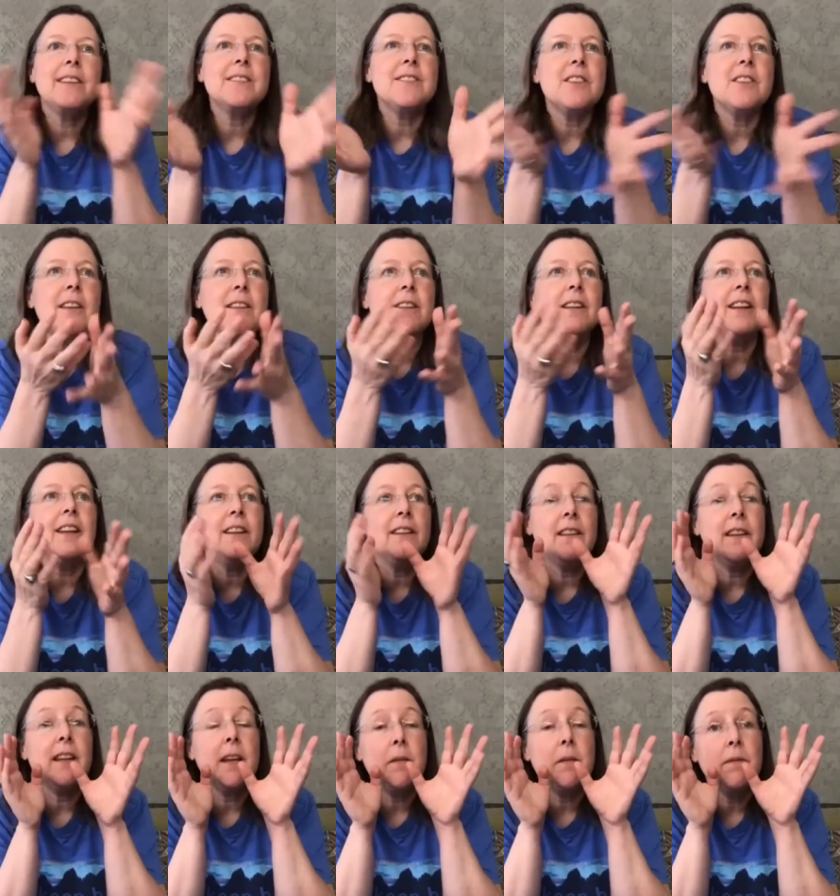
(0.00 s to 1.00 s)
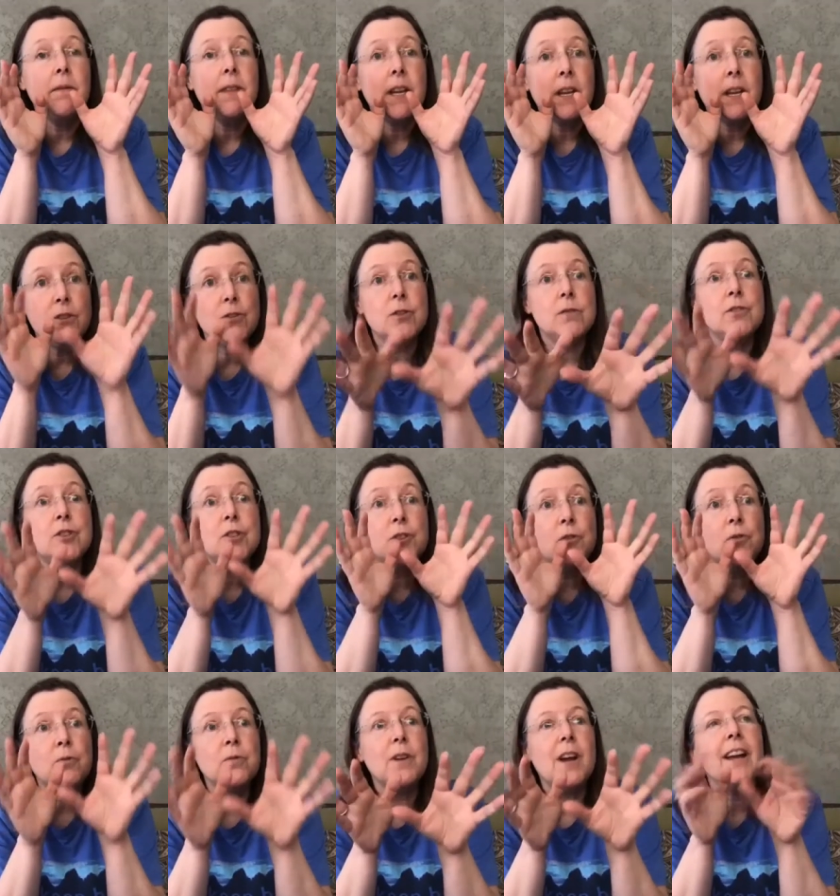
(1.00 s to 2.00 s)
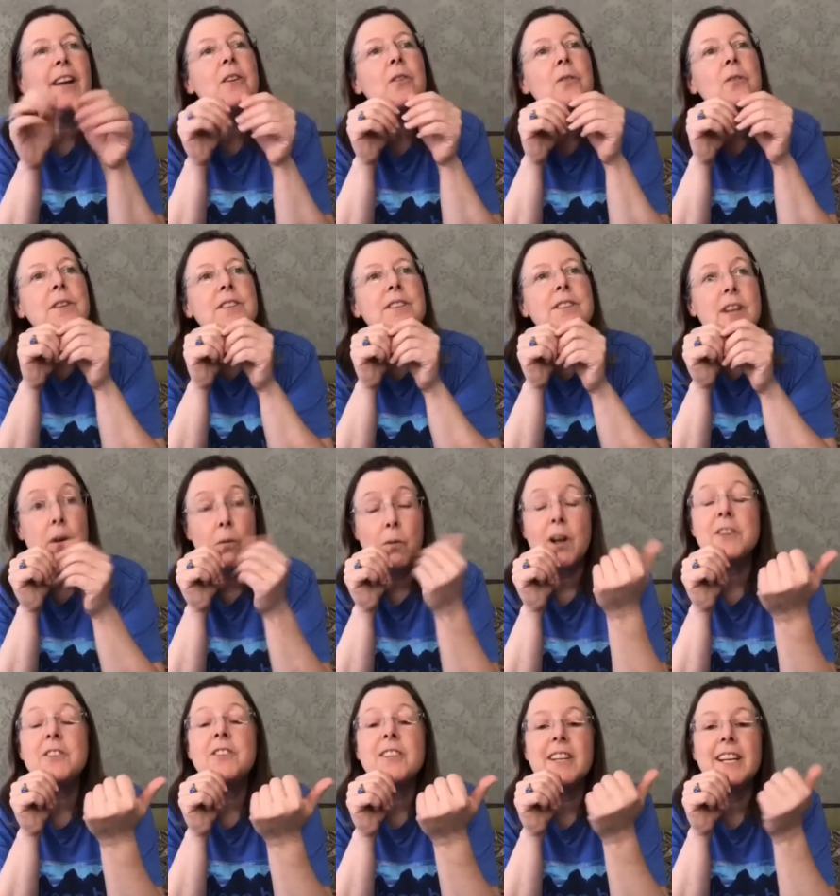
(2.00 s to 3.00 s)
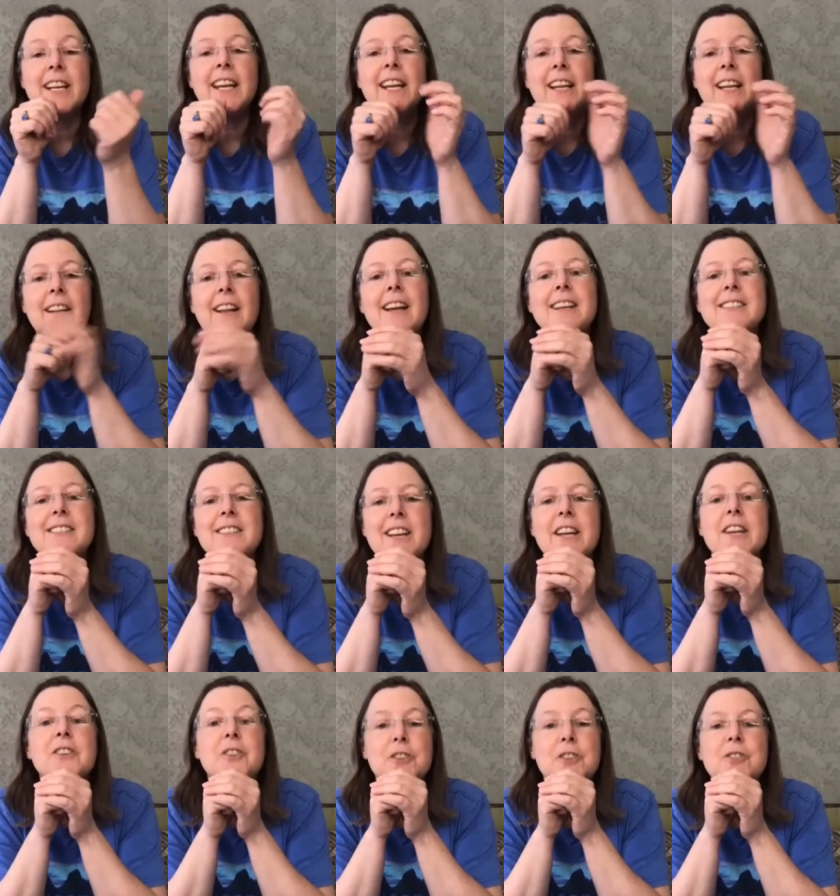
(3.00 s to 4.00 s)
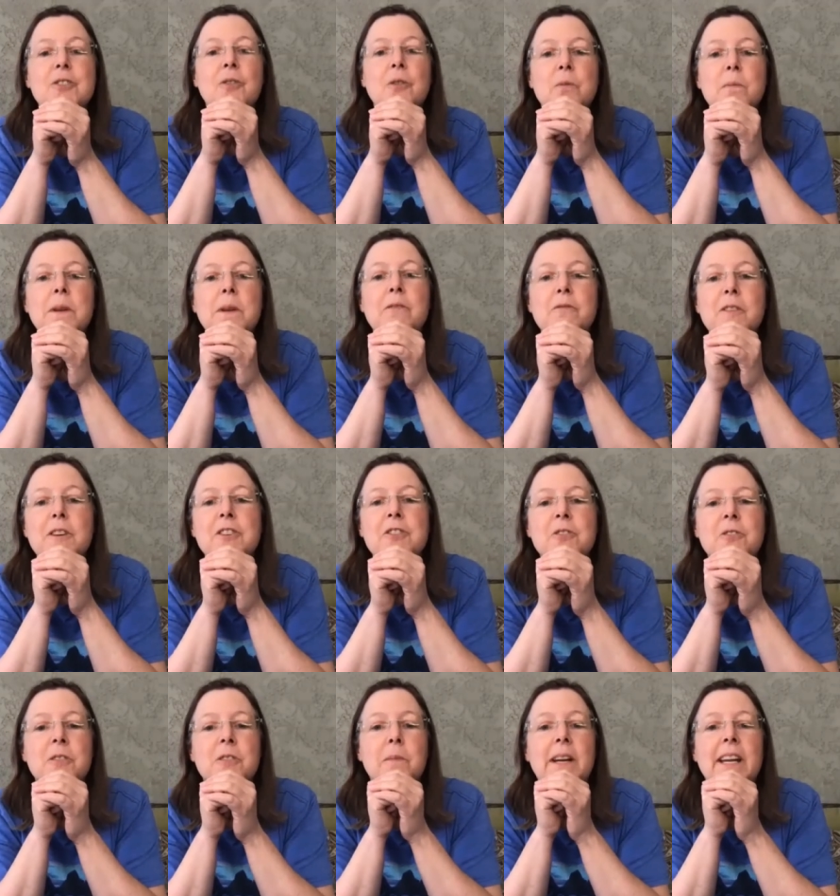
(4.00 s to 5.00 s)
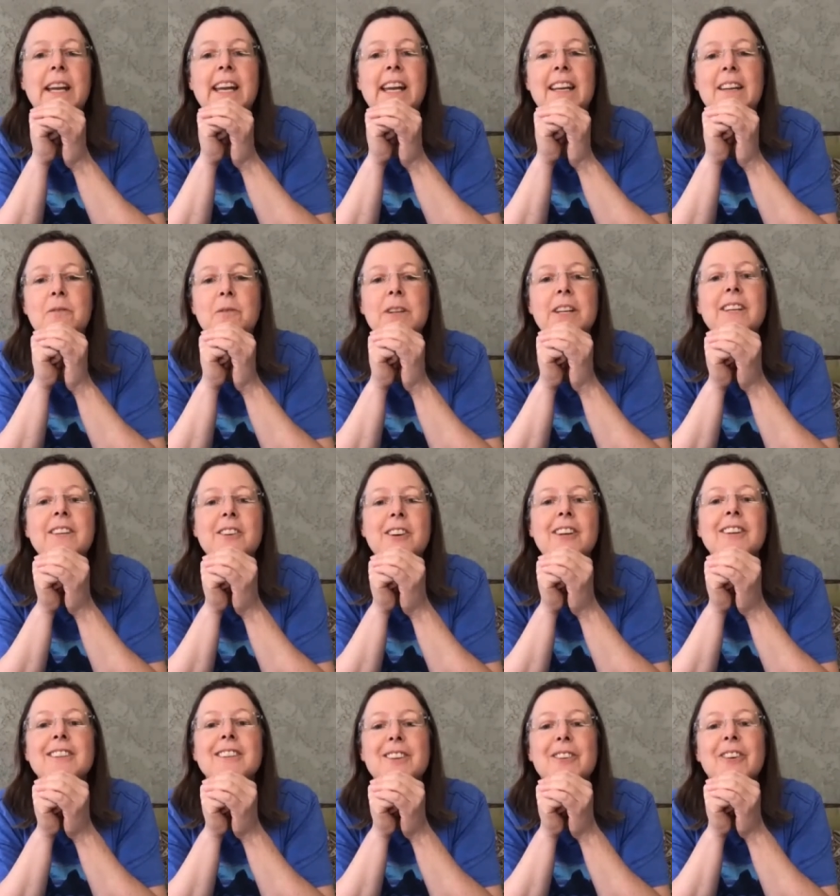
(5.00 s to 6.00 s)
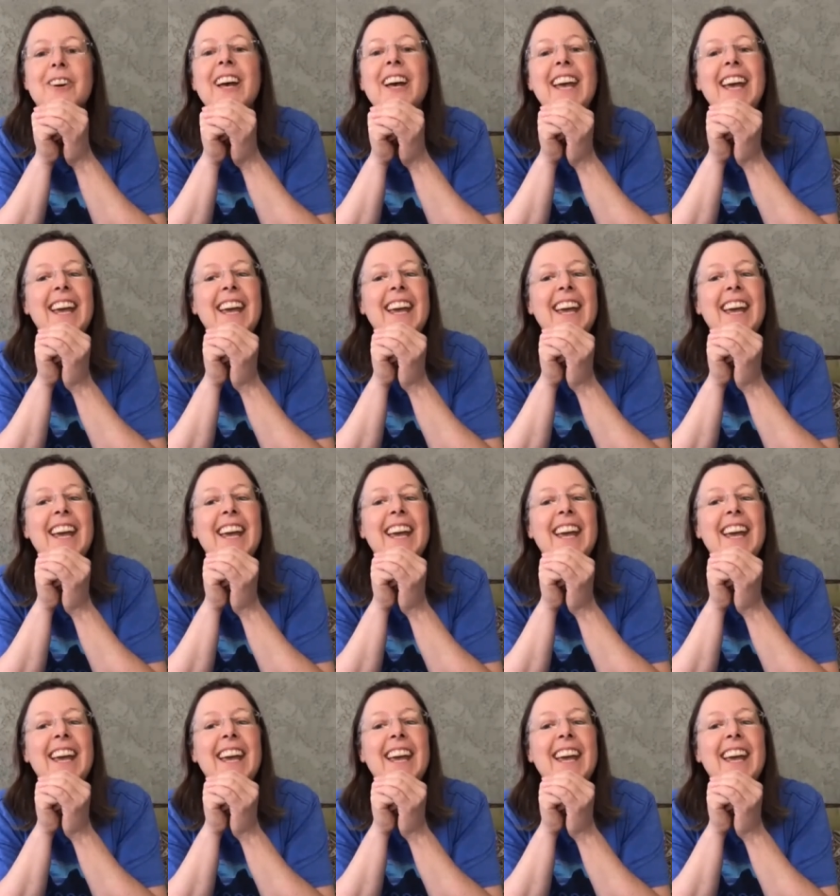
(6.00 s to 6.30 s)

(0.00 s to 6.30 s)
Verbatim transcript: not, they shoot. I noticed, I watched it again last night just so it'd be fresher in my head when I talked to you.